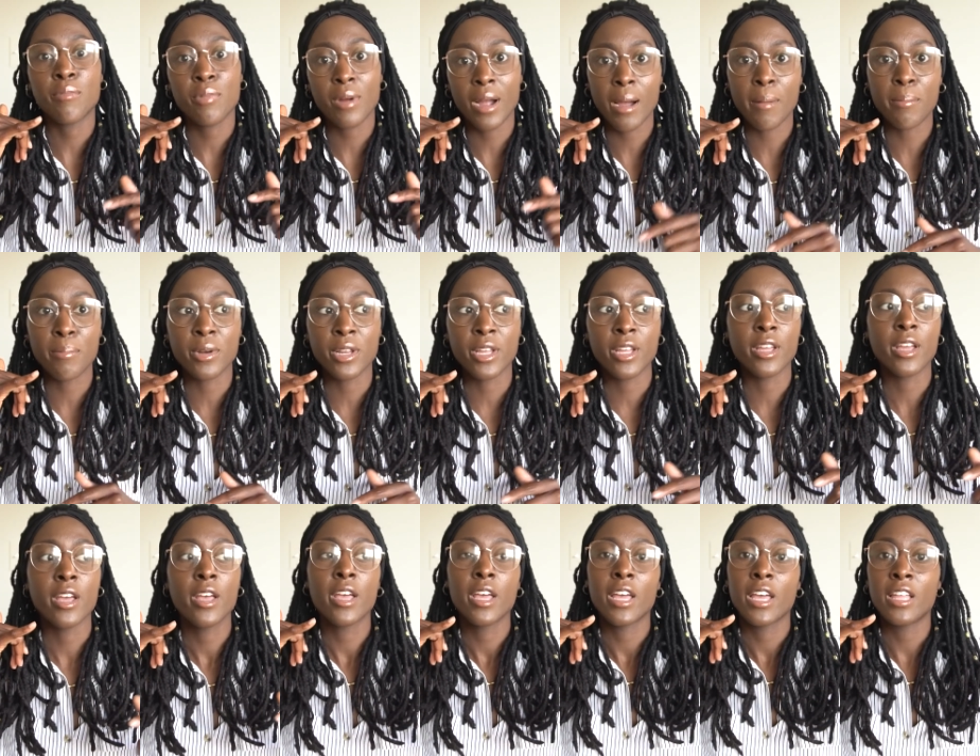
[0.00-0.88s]

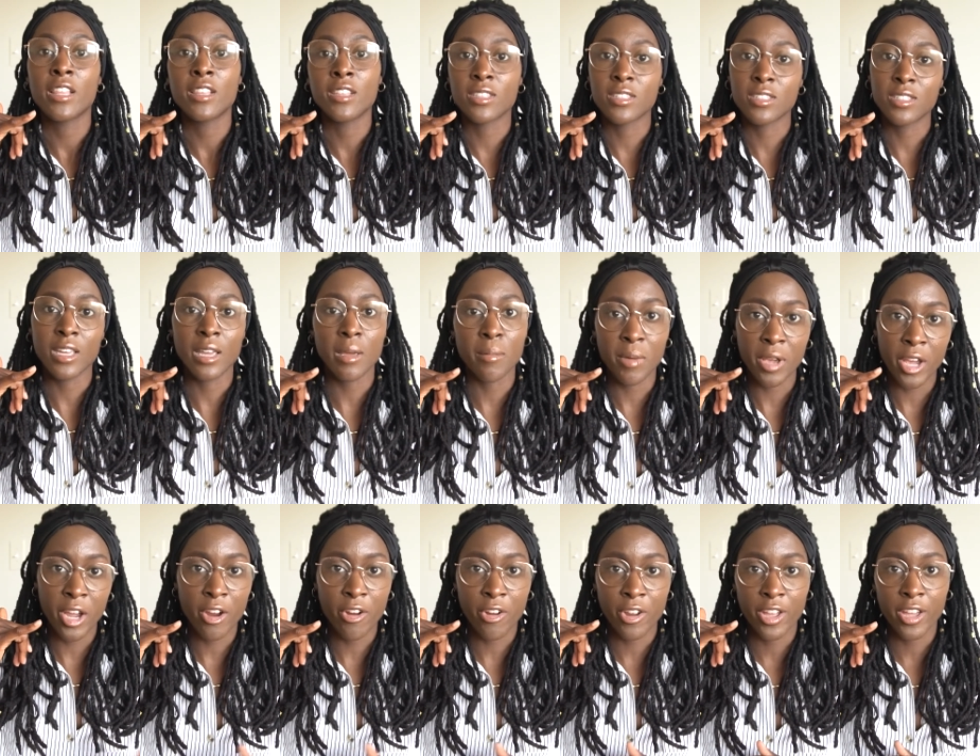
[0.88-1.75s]
property in the same
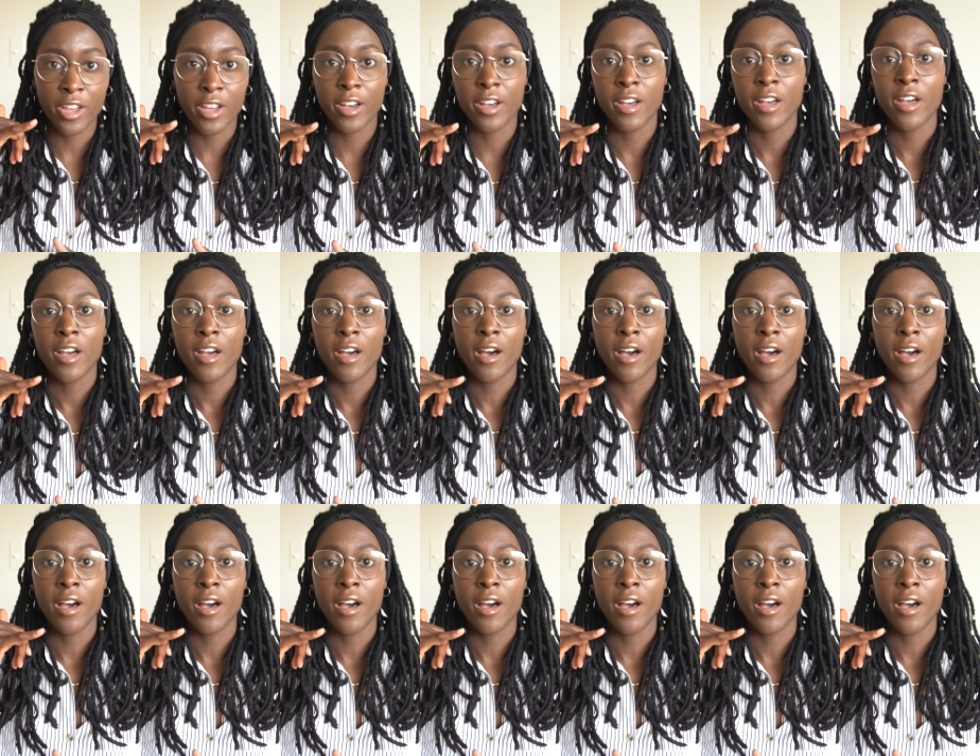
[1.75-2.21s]
area